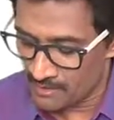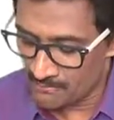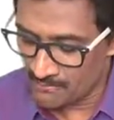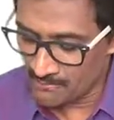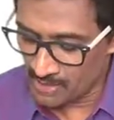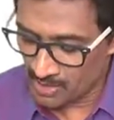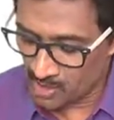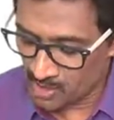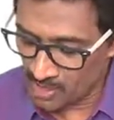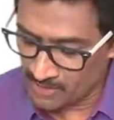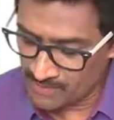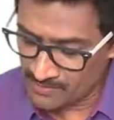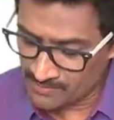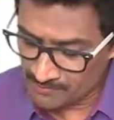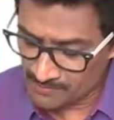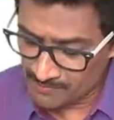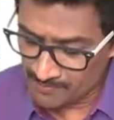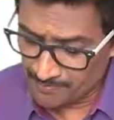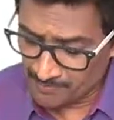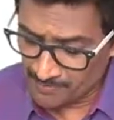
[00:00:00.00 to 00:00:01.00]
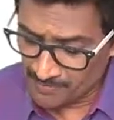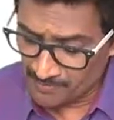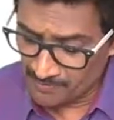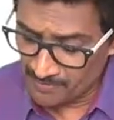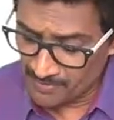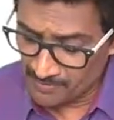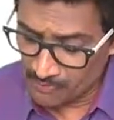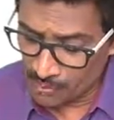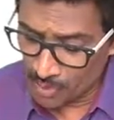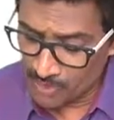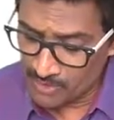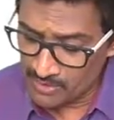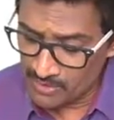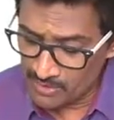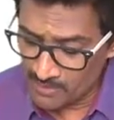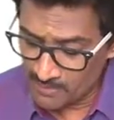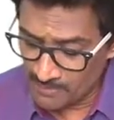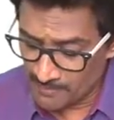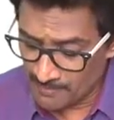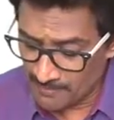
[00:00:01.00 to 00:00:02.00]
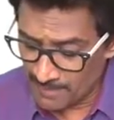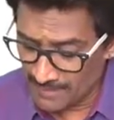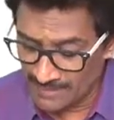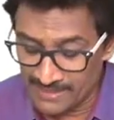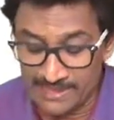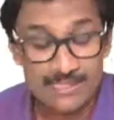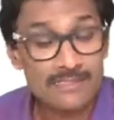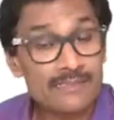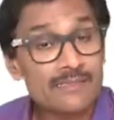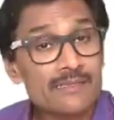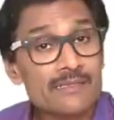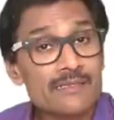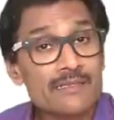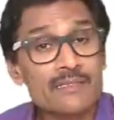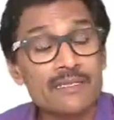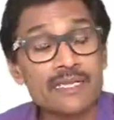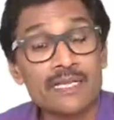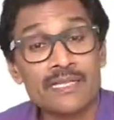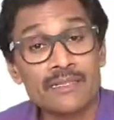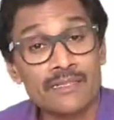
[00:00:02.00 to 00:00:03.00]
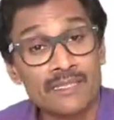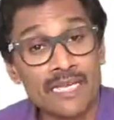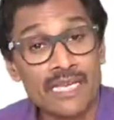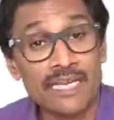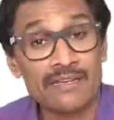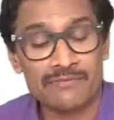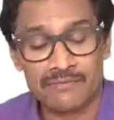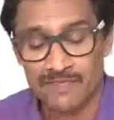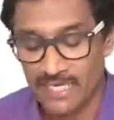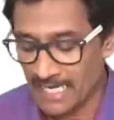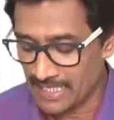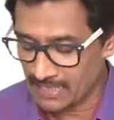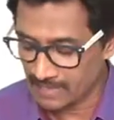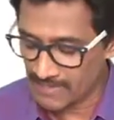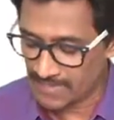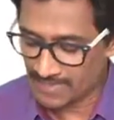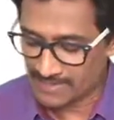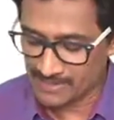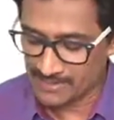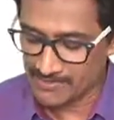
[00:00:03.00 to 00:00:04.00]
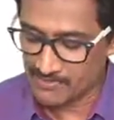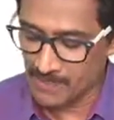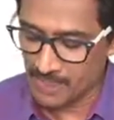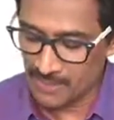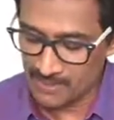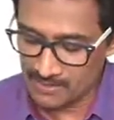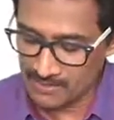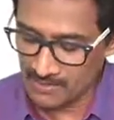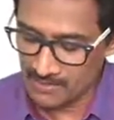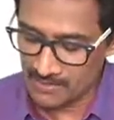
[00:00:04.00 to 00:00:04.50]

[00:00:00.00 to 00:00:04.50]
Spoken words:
Because we want minus in the f dash x part.